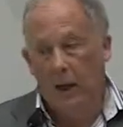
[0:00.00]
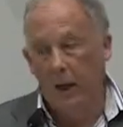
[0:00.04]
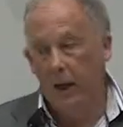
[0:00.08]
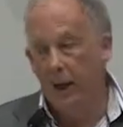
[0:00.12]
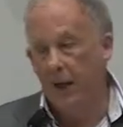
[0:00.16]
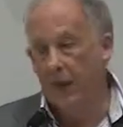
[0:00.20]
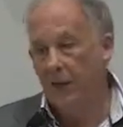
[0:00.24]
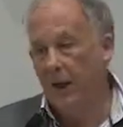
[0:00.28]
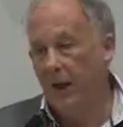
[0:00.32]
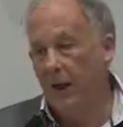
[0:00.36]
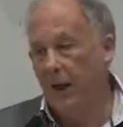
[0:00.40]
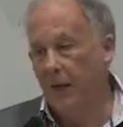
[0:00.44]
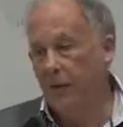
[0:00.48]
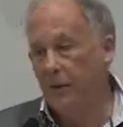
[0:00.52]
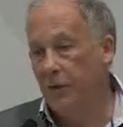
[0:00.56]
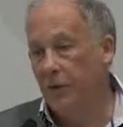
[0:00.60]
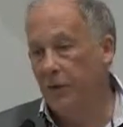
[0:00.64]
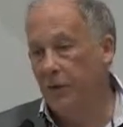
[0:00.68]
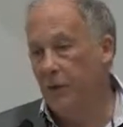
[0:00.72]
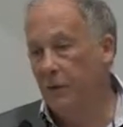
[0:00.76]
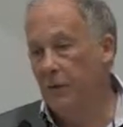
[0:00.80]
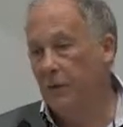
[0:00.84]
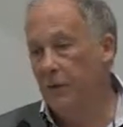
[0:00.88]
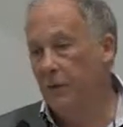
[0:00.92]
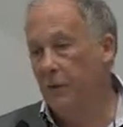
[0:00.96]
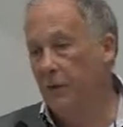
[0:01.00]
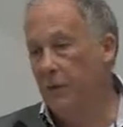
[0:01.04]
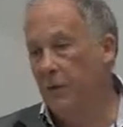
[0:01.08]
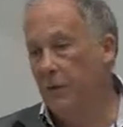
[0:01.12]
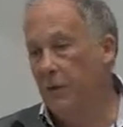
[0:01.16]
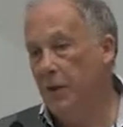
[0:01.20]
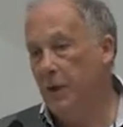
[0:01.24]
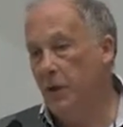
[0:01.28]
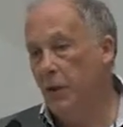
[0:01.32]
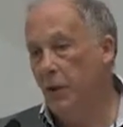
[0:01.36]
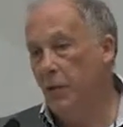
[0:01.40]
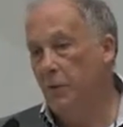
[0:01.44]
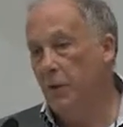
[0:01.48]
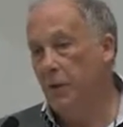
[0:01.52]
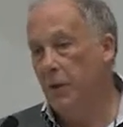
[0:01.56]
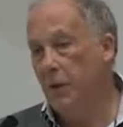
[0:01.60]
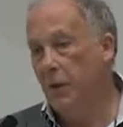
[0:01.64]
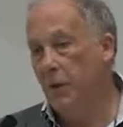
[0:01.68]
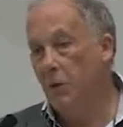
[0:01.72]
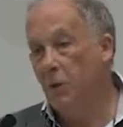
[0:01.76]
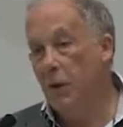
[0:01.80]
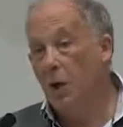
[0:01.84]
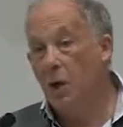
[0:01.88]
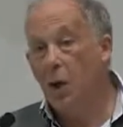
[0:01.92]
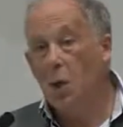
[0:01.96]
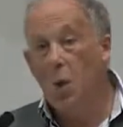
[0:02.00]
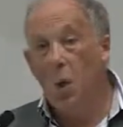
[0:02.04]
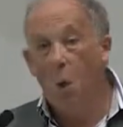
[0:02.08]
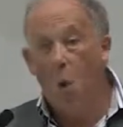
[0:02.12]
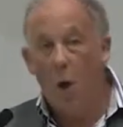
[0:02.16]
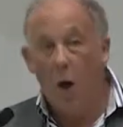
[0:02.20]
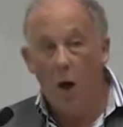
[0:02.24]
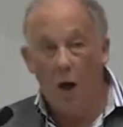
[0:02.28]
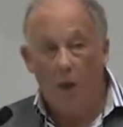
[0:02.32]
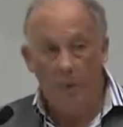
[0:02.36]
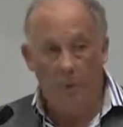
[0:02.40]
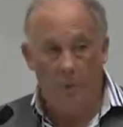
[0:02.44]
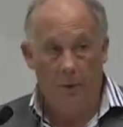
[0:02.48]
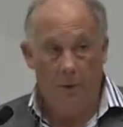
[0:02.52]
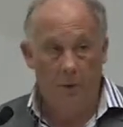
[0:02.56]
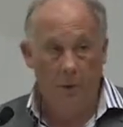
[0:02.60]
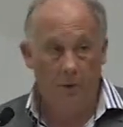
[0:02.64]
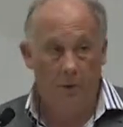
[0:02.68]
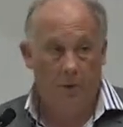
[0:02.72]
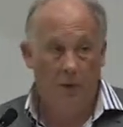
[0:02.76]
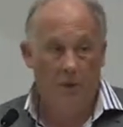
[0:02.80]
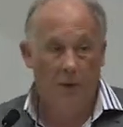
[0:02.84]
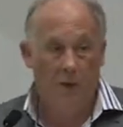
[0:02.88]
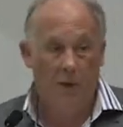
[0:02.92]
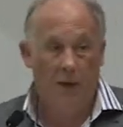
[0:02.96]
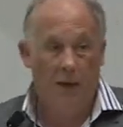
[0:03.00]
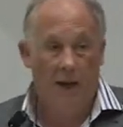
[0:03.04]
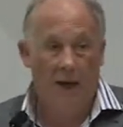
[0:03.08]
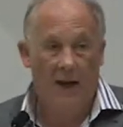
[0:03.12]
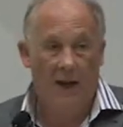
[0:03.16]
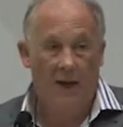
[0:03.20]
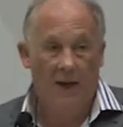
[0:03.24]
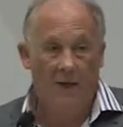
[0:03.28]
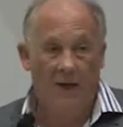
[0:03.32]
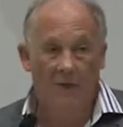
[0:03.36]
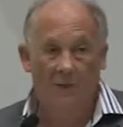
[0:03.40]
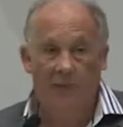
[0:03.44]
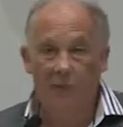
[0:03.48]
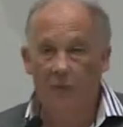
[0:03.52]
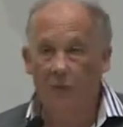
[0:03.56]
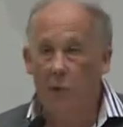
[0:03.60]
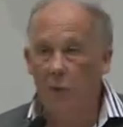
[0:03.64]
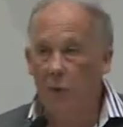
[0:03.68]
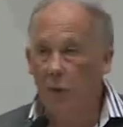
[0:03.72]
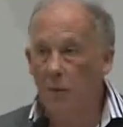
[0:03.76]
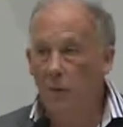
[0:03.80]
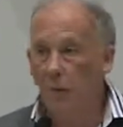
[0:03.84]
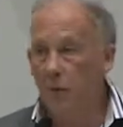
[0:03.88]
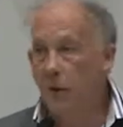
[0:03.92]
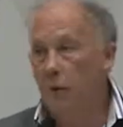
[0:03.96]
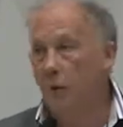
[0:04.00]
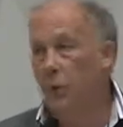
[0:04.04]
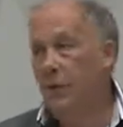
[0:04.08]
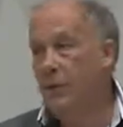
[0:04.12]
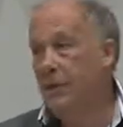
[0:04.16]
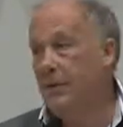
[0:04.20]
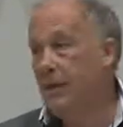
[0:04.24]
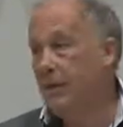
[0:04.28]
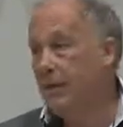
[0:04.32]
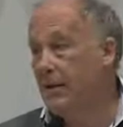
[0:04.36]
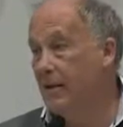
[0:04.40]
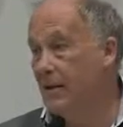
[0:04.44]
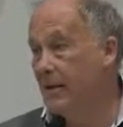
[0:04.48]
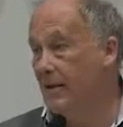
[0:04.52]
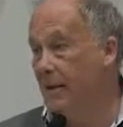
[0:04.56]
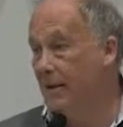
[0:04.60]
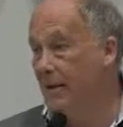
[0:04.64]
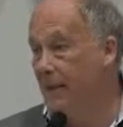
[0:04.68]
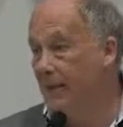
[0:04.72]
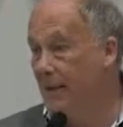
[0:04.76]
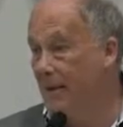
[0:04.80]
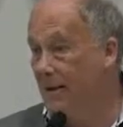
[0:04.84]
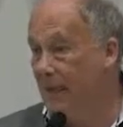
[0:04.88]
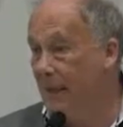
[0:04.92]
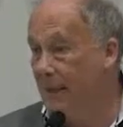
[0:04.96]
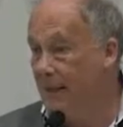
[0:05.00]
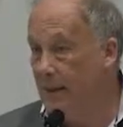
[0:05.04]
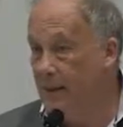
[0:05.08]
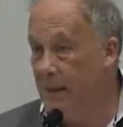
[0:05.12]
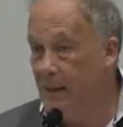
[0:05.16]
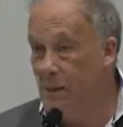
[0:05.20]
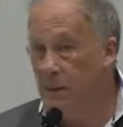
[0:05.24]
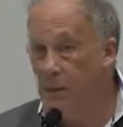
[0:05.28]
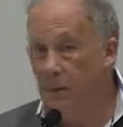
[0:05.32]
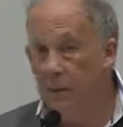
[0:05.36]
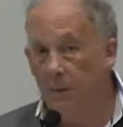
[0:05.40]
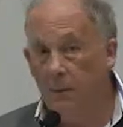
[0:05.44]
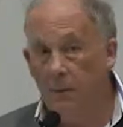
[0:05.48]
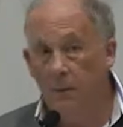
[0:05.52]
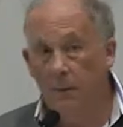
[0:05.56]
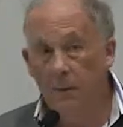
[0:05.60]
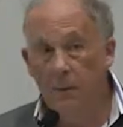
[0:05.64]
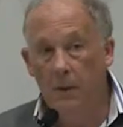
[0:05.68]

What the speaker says: and that is that there will be a requirement as from 2016